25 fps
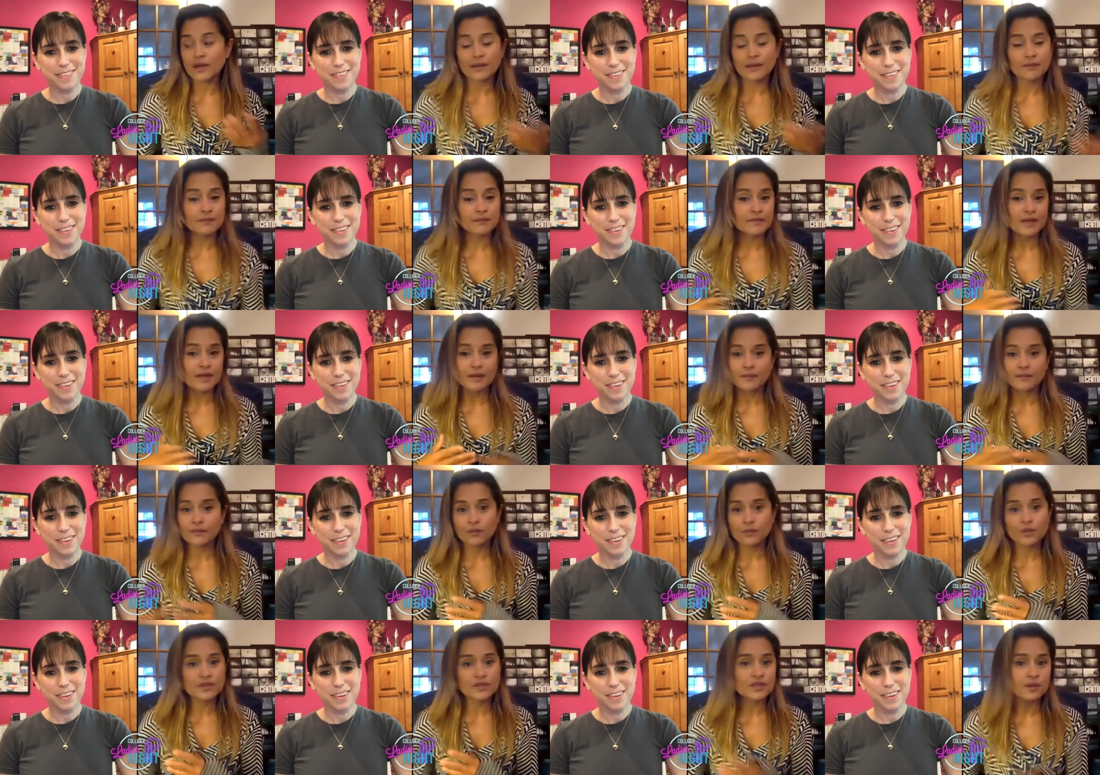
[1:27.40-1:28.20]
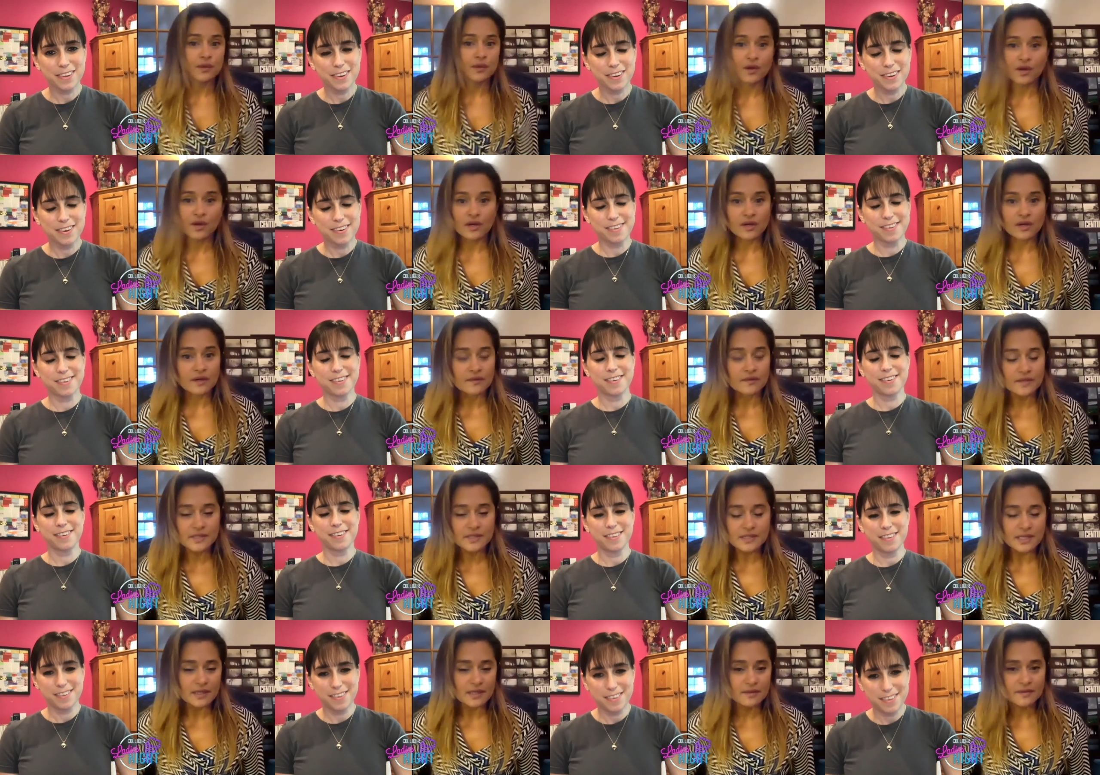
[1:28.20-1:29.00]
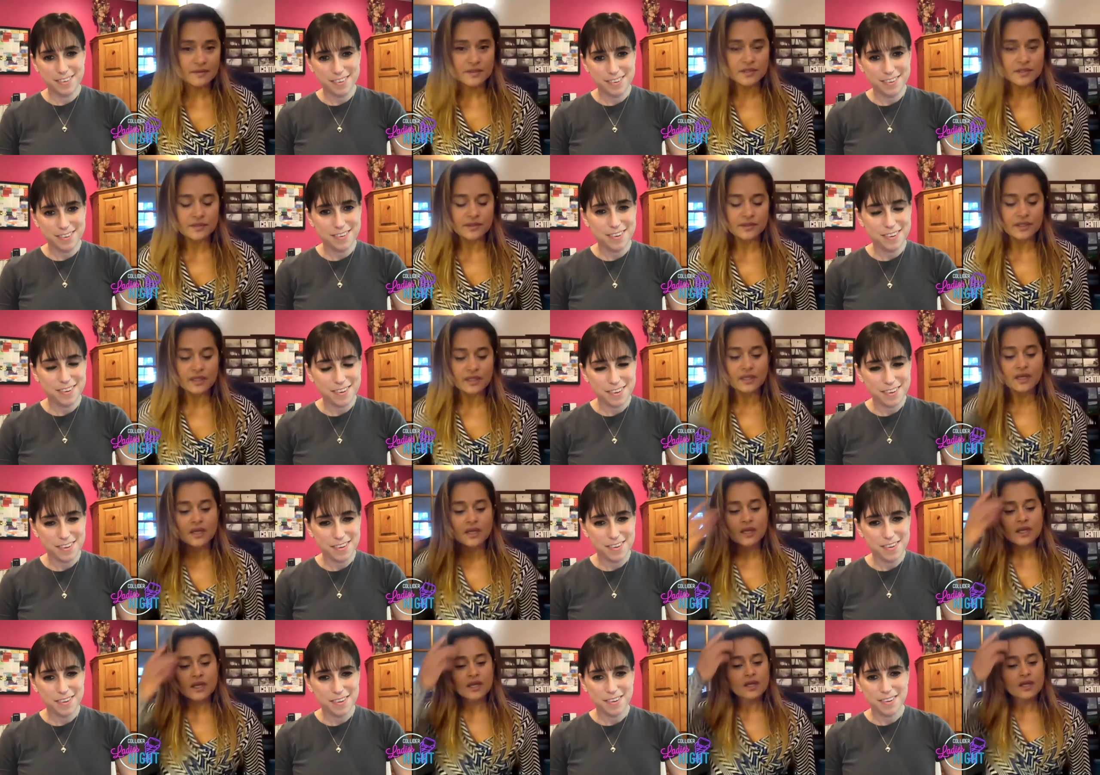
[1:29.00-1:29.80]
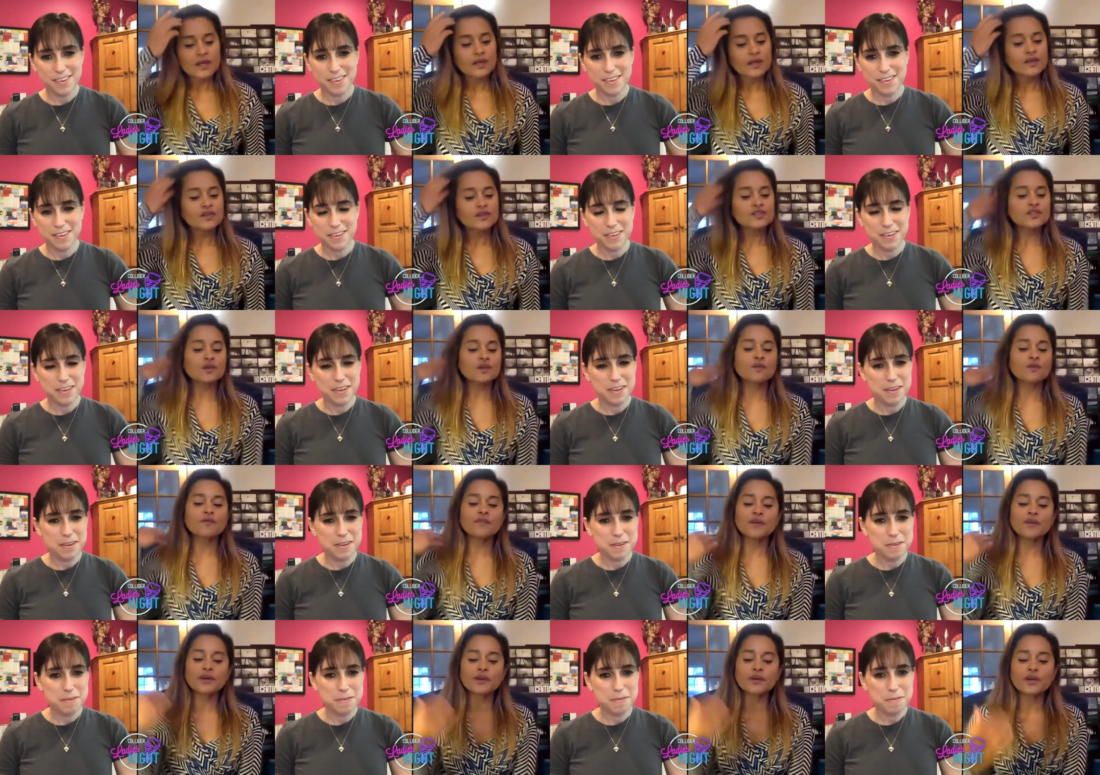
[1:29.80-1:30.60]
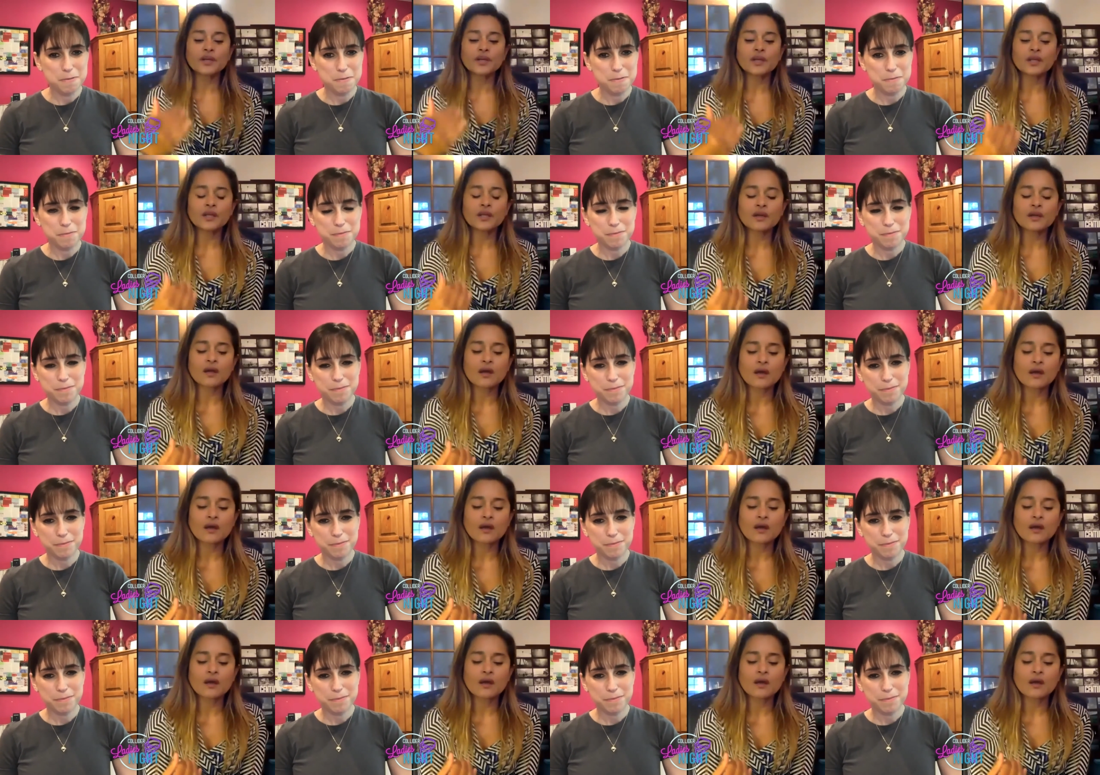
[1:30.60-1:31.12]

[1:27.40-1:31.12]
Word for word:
Speaker 1: I'm what's going on this side of the screen? So very